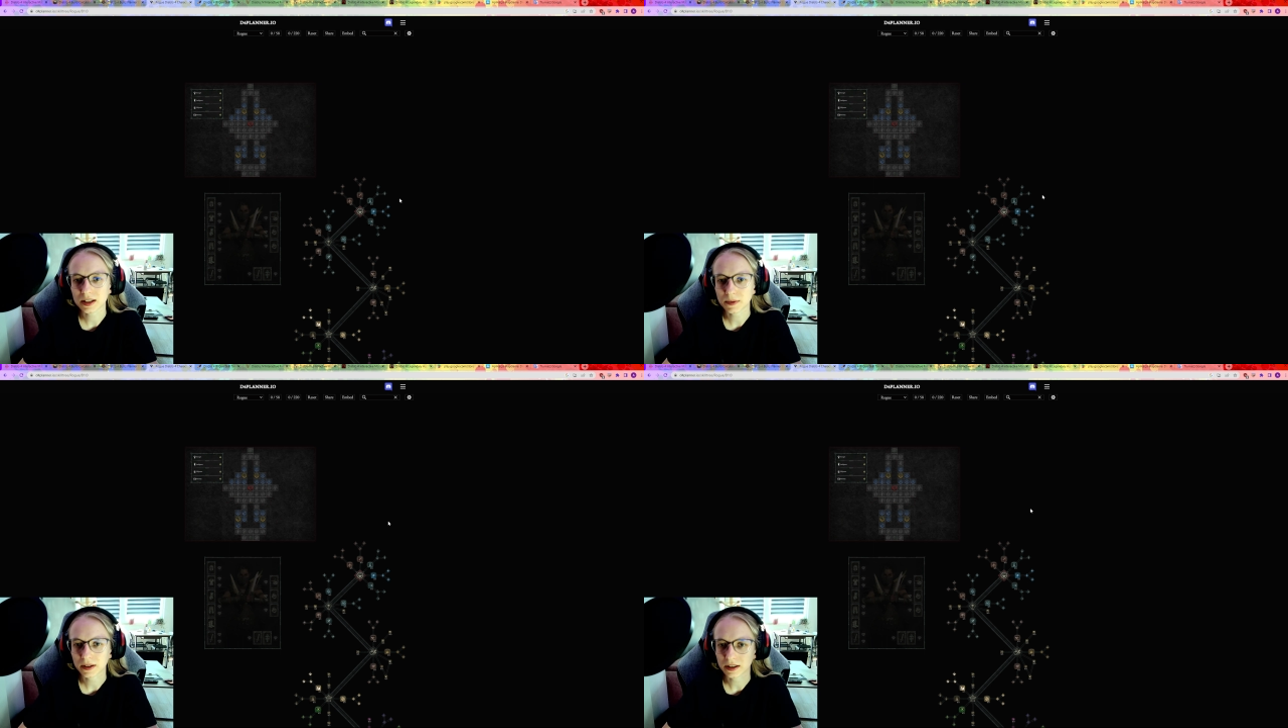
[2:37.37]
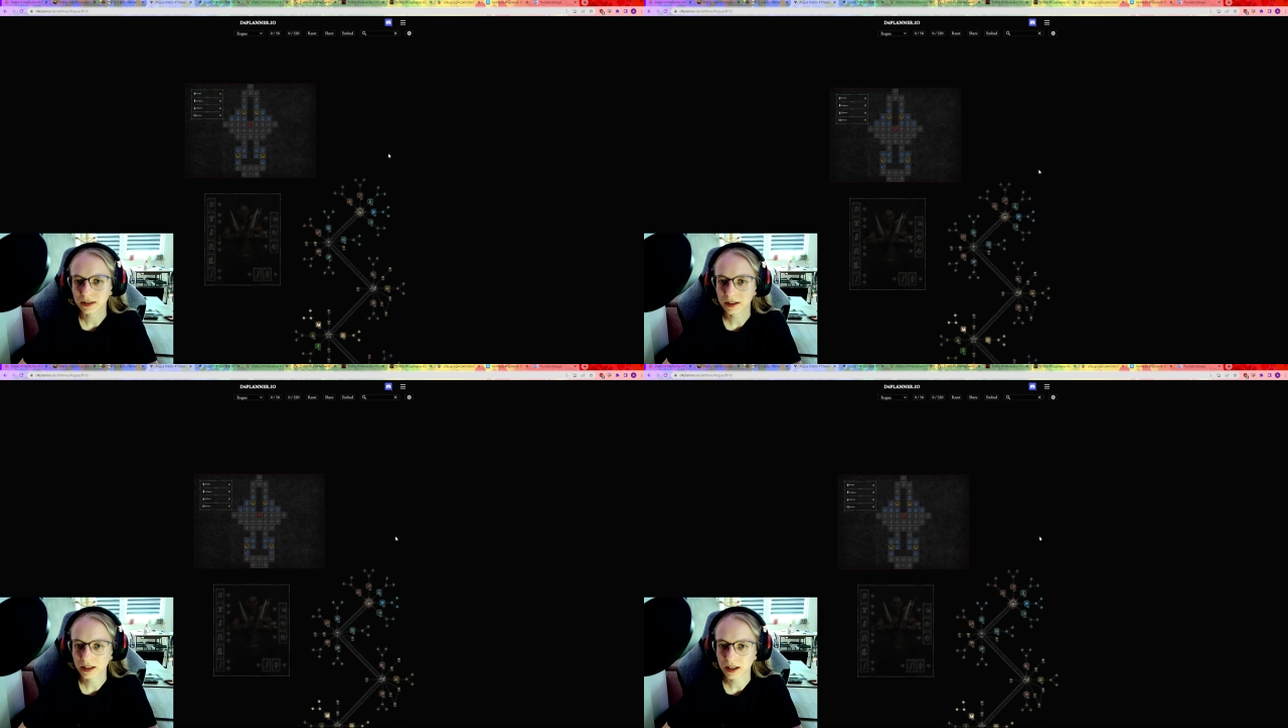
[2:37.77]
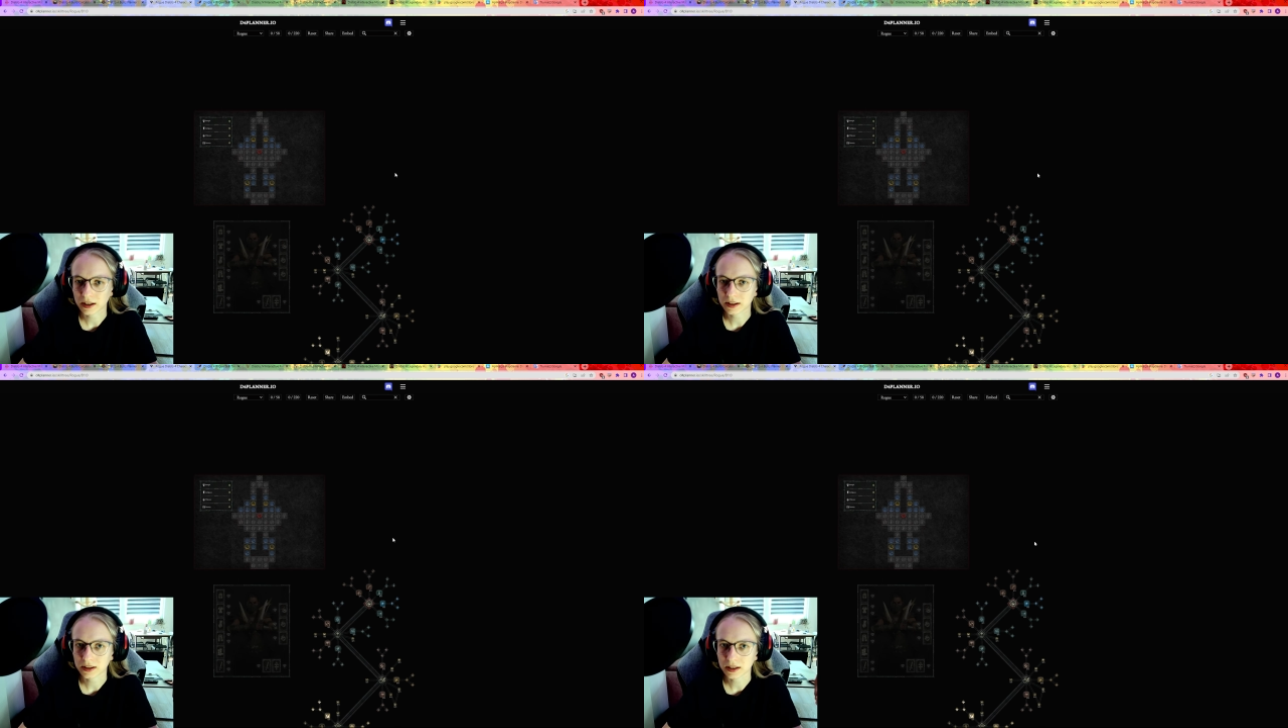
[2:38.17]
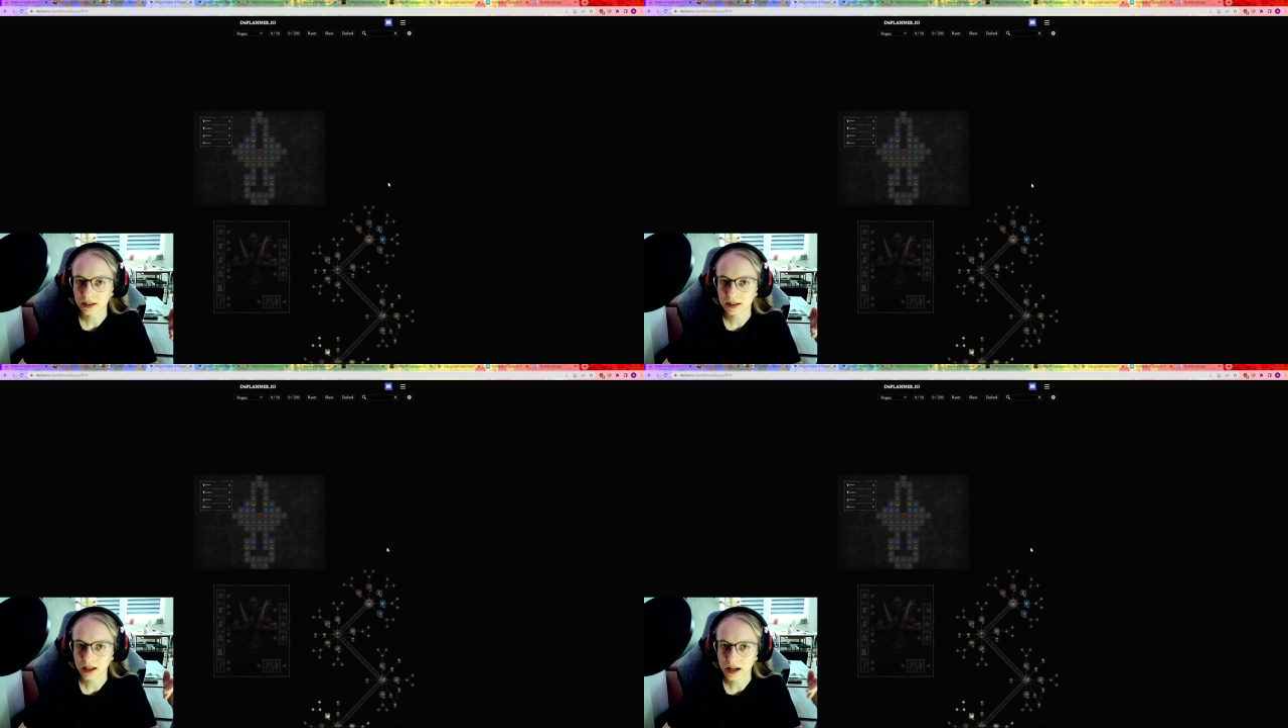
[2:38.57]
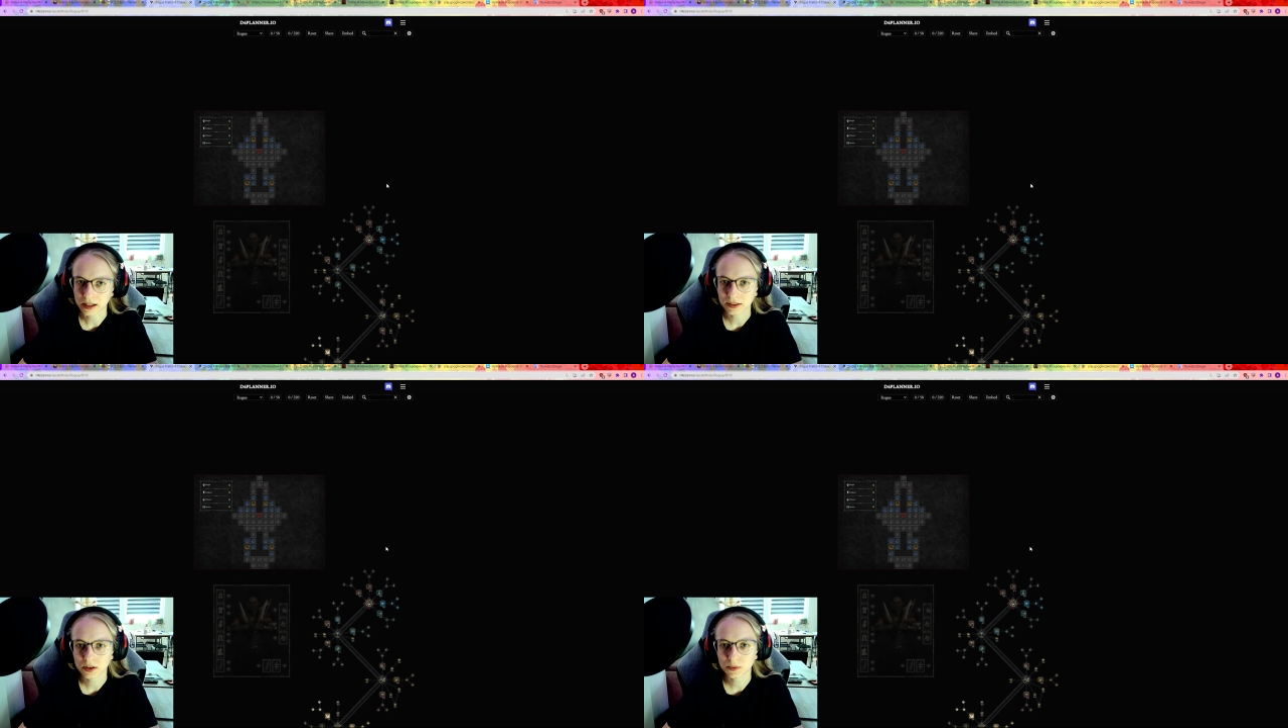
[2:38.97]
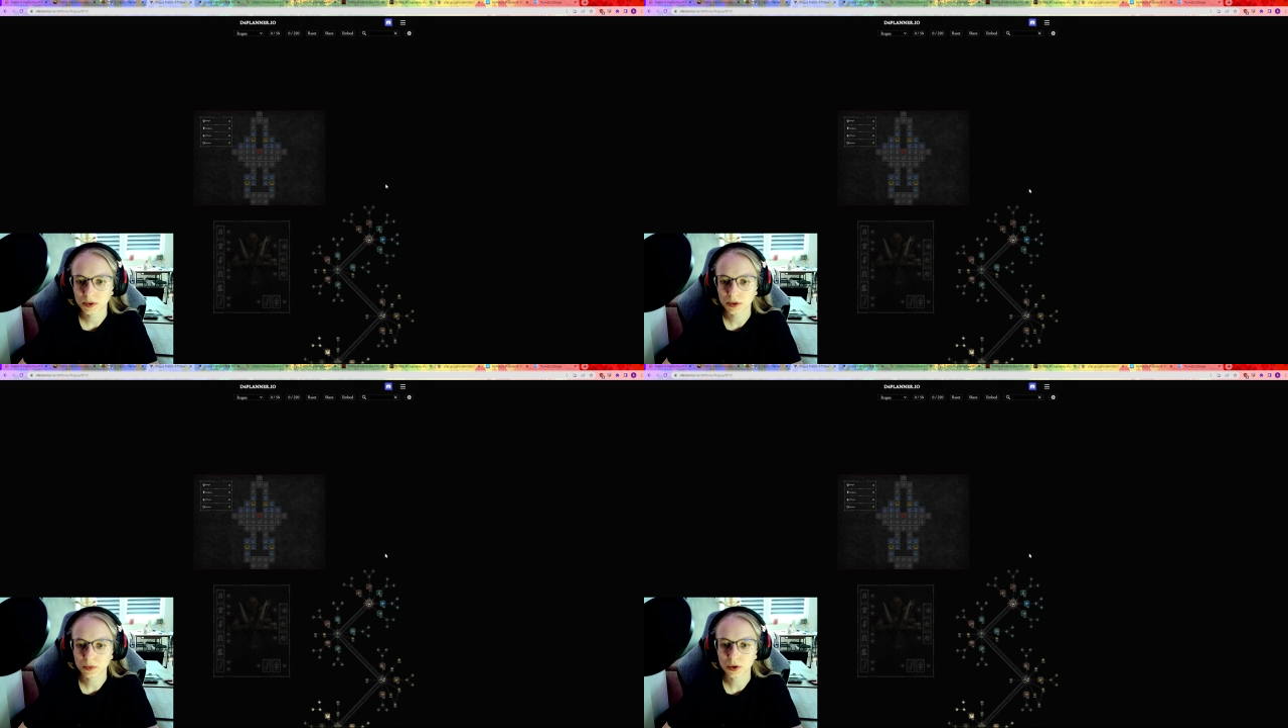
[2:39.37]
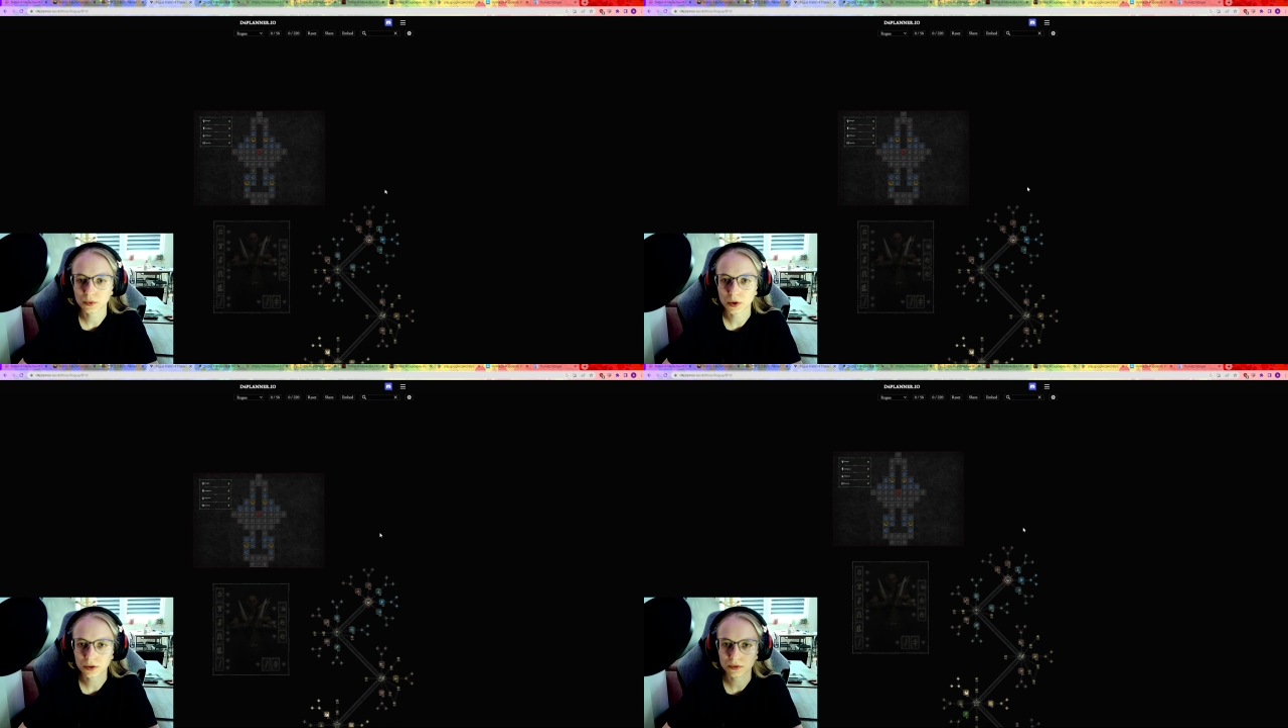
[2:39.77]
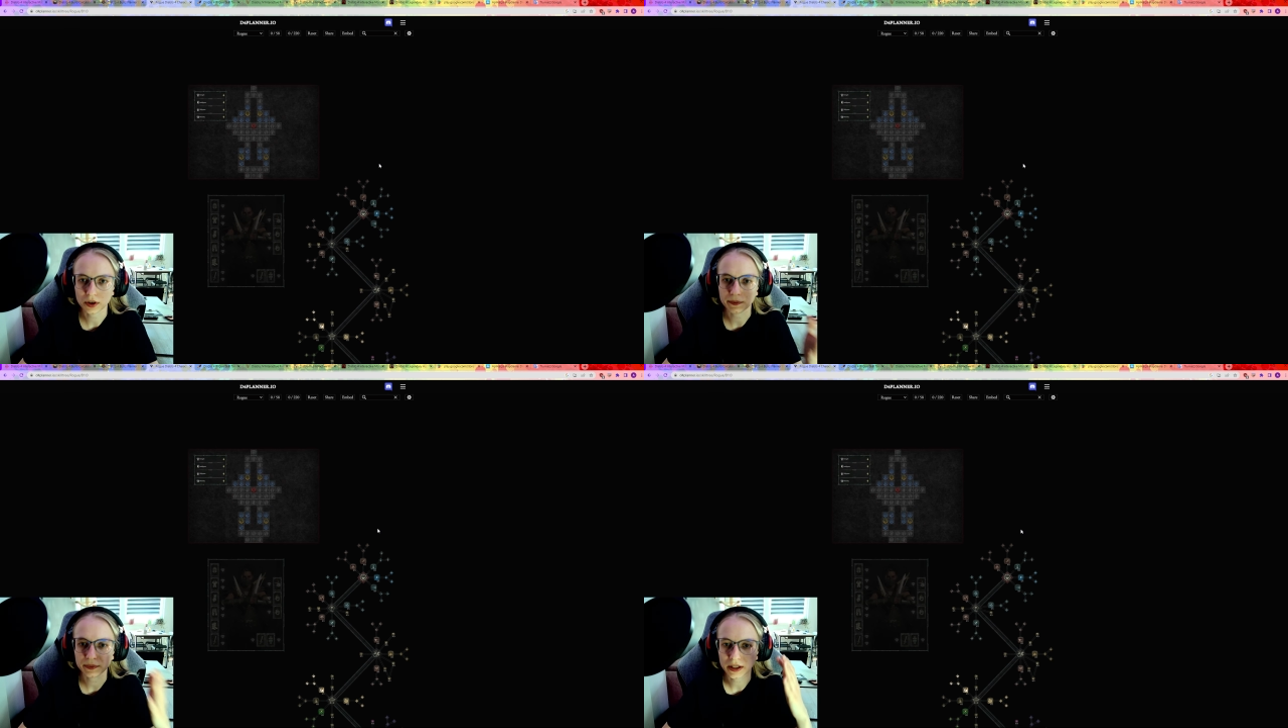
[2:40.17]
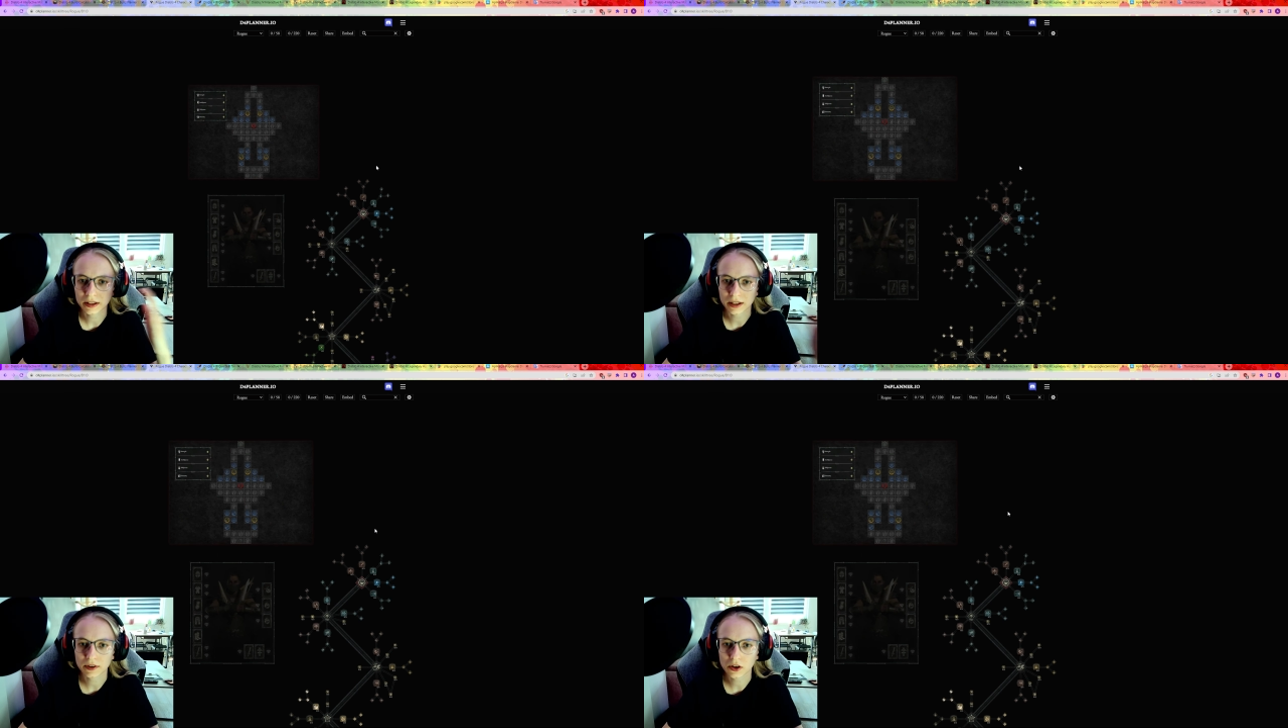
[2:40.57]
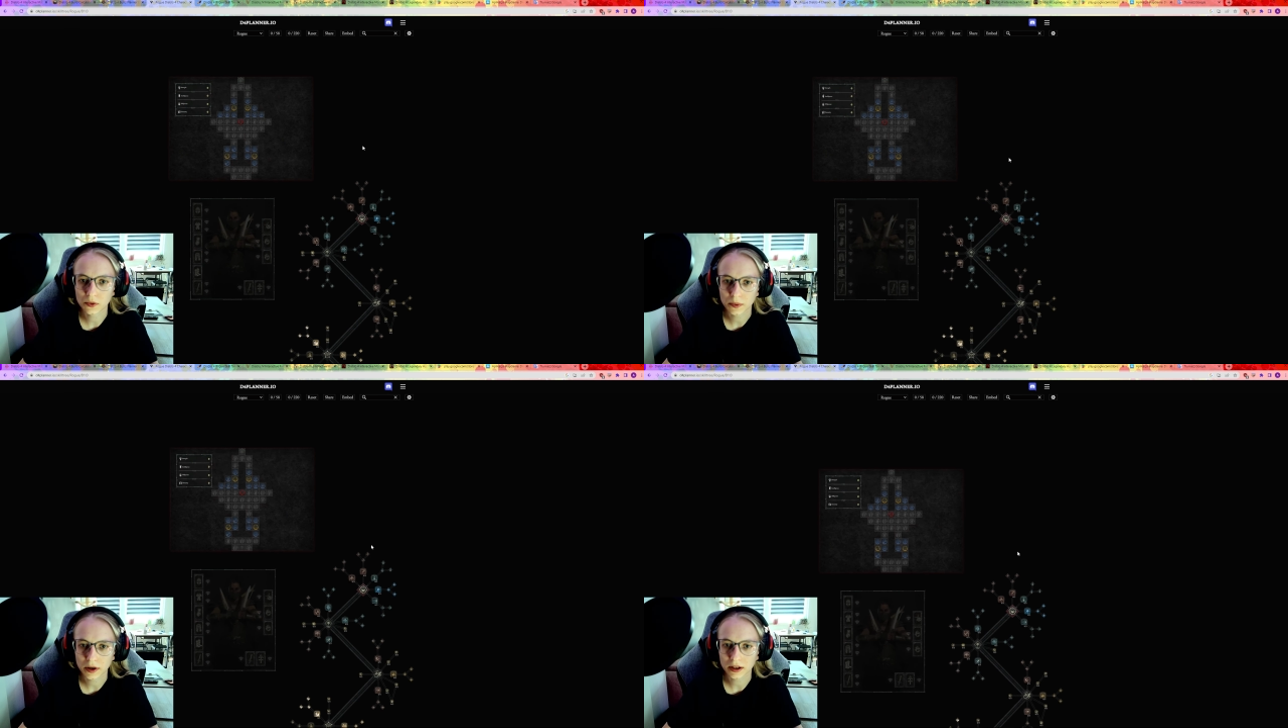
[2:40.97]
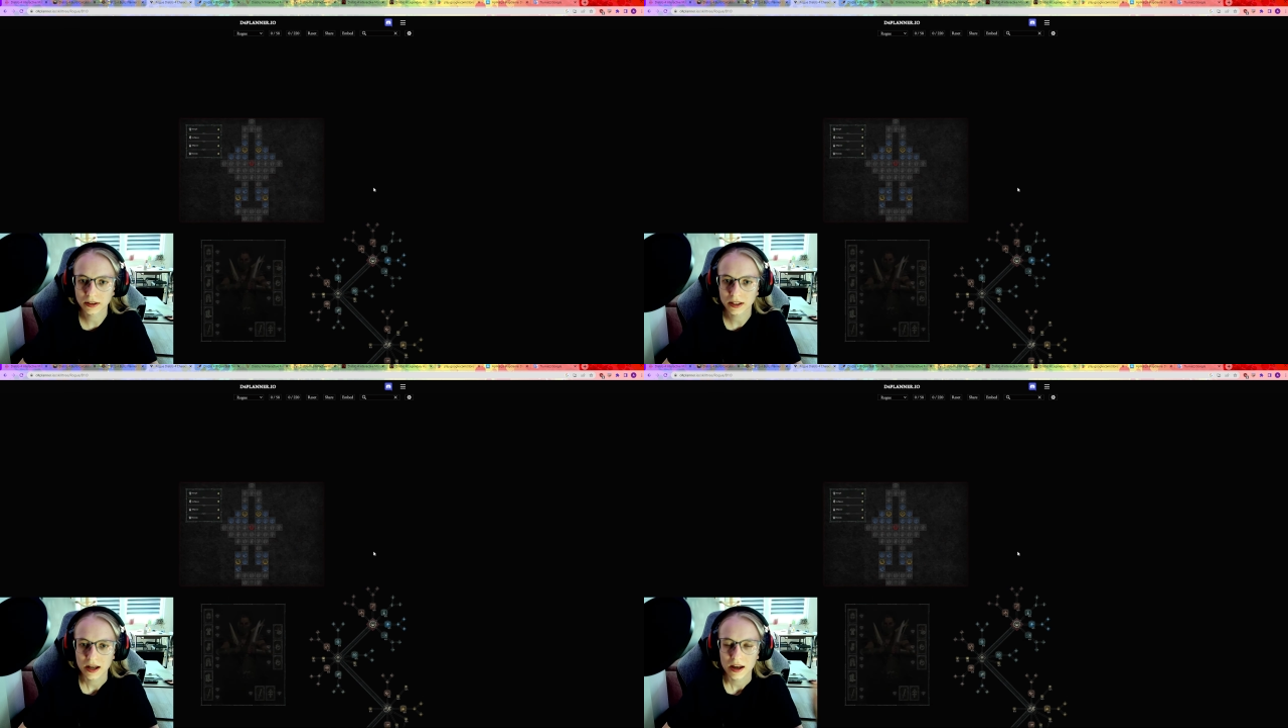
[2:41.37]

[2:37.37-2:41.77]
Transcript: but I think it needs a little bit more work from the developers,